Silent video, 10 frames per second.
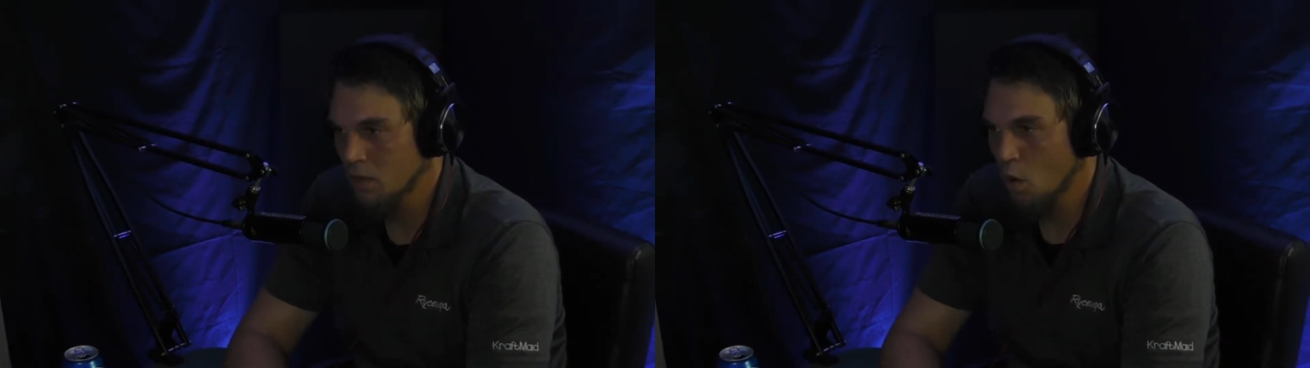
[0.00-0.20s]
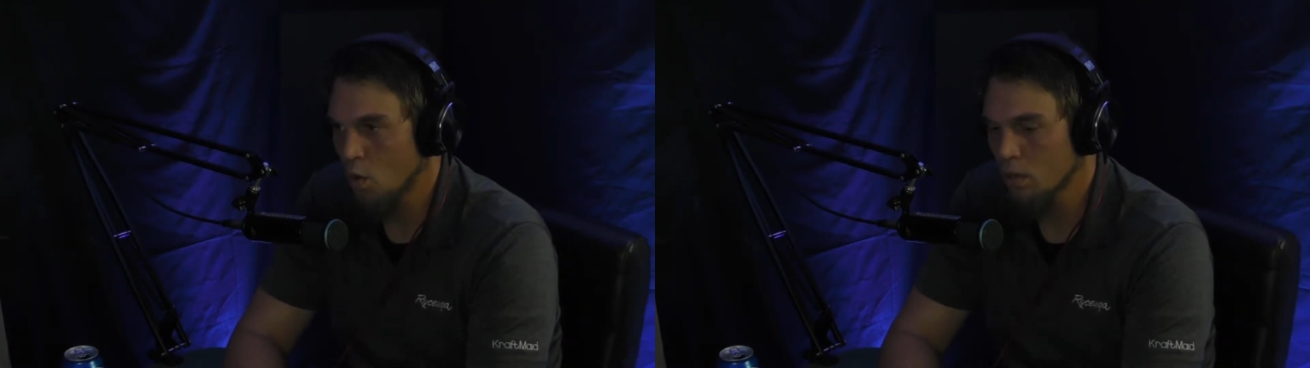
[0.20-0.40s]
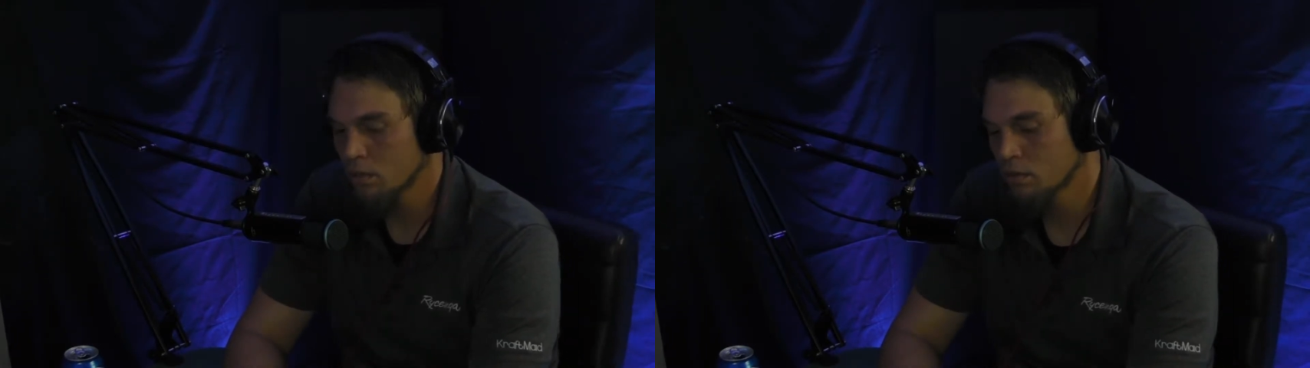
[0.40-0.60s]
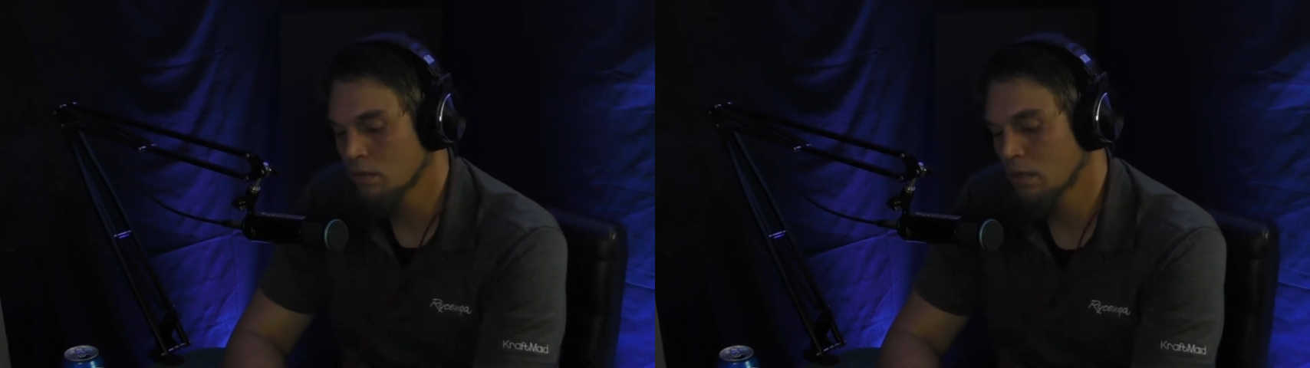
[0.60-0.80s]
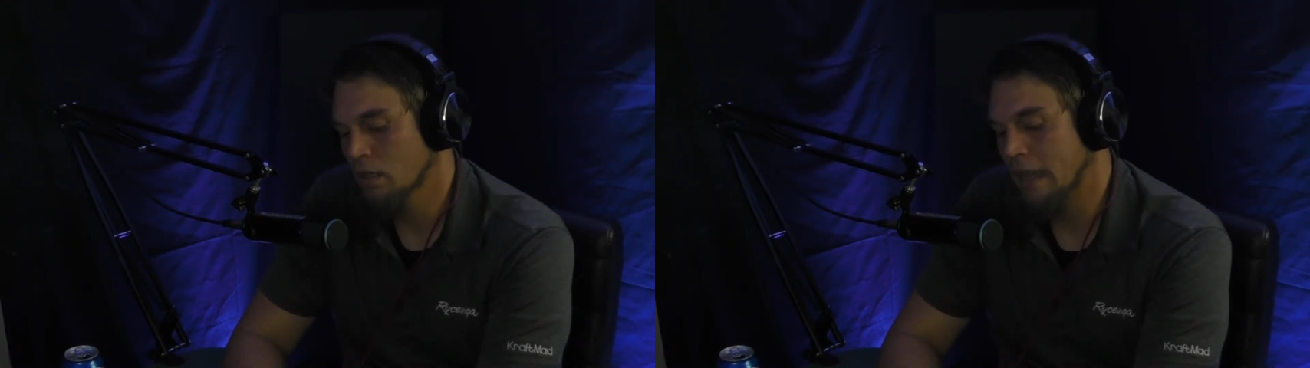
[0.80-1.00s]
or,
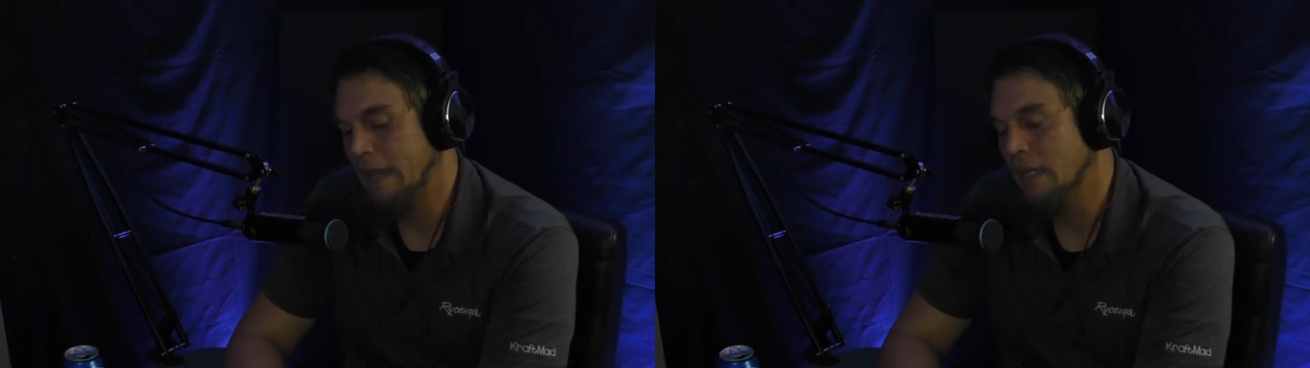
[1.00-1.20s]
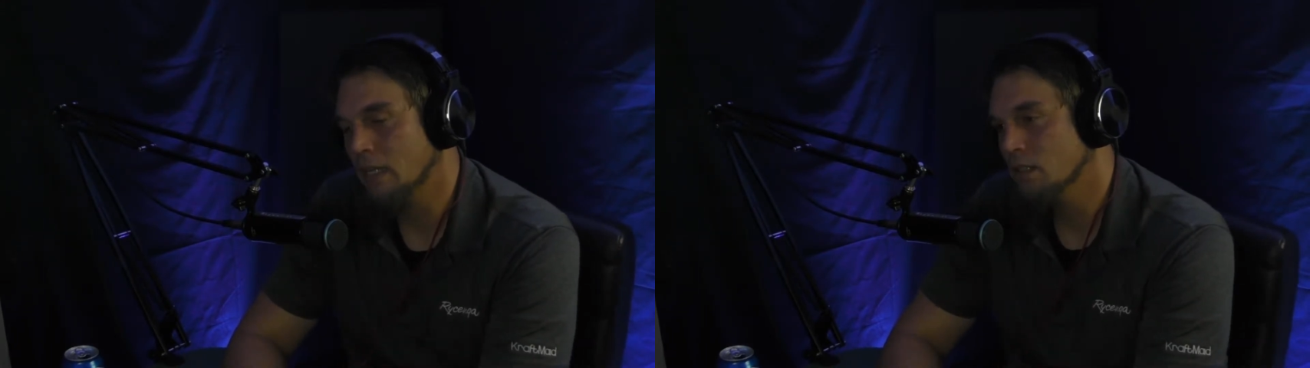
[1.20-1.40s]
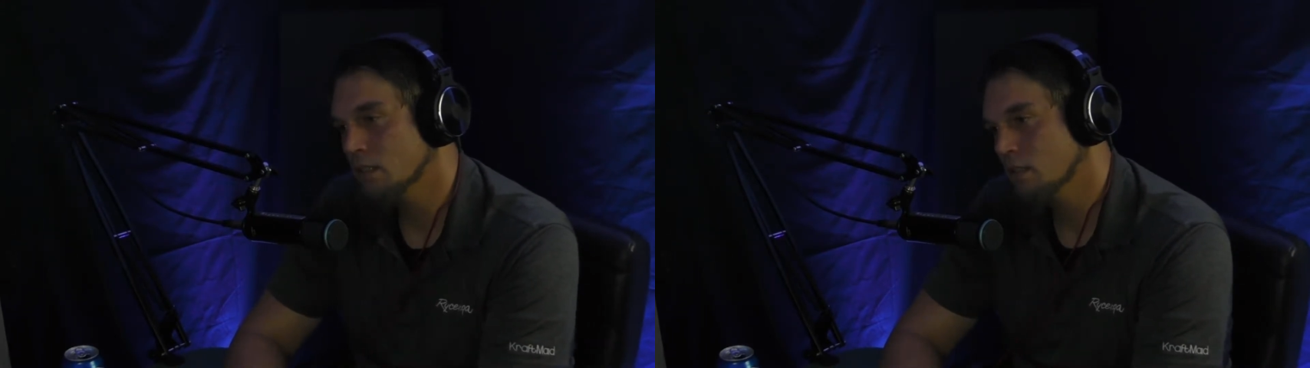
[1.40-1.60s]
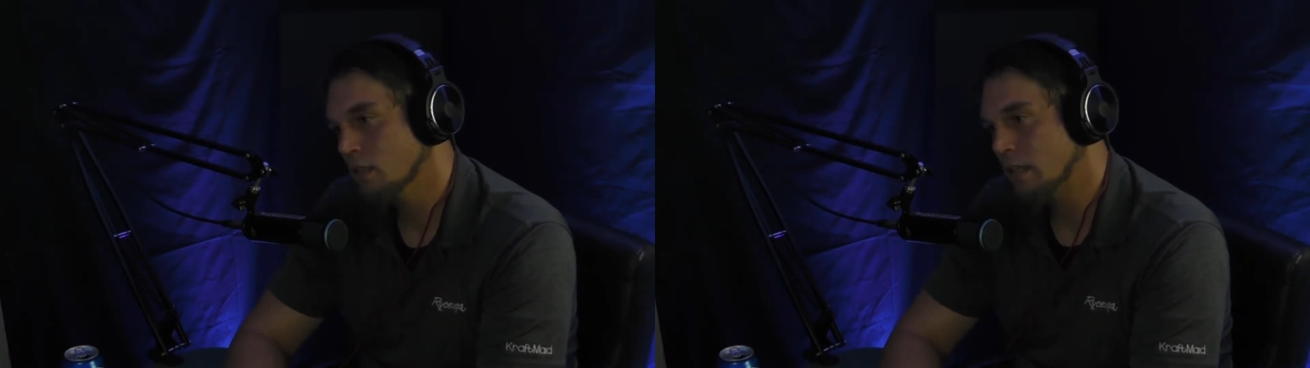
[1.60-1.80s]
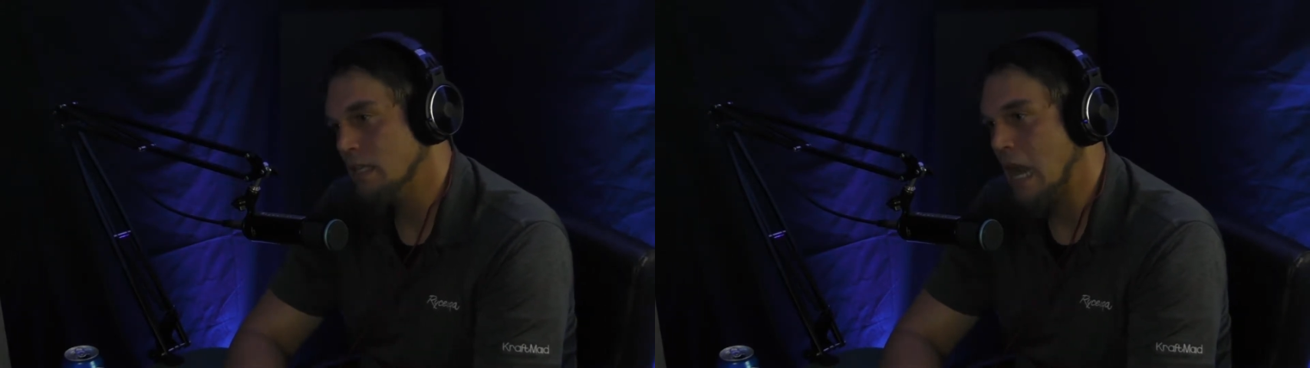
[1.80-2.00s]
and
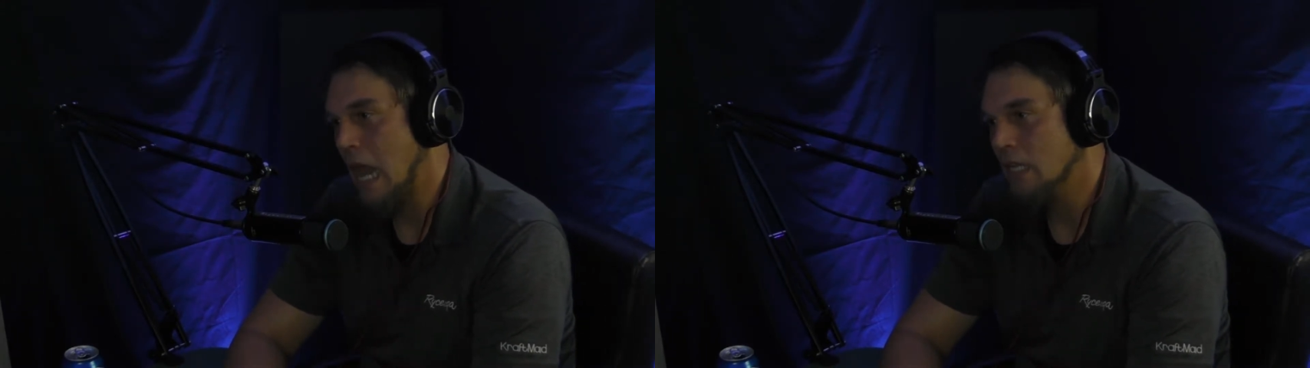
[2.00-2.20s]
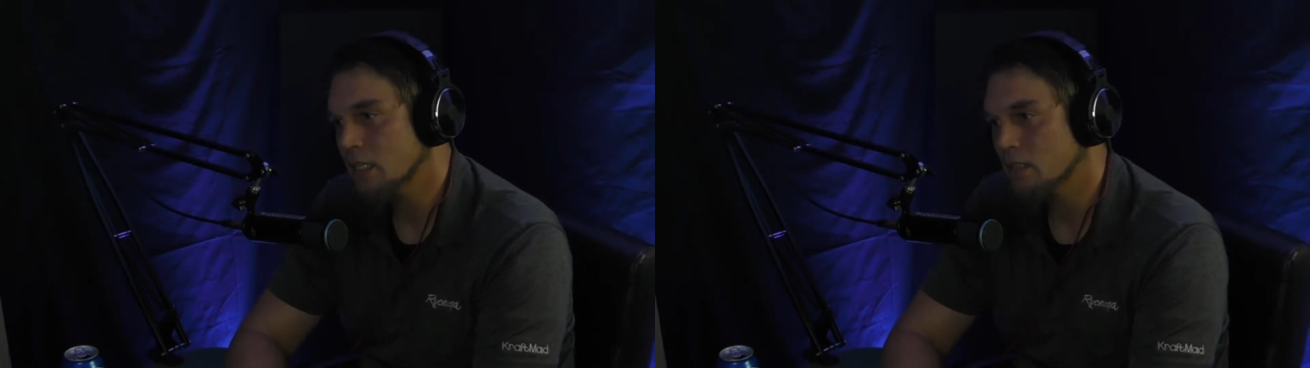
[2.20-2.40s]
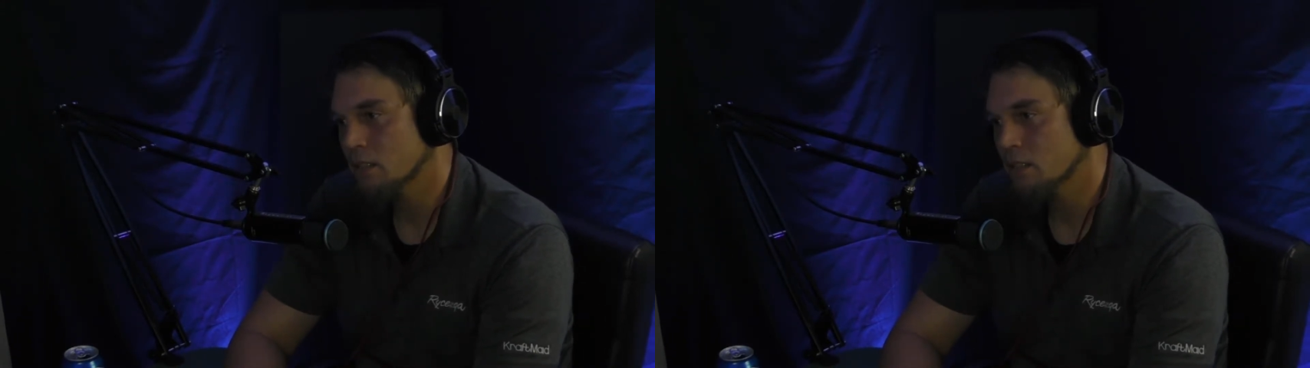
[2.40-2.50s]
not.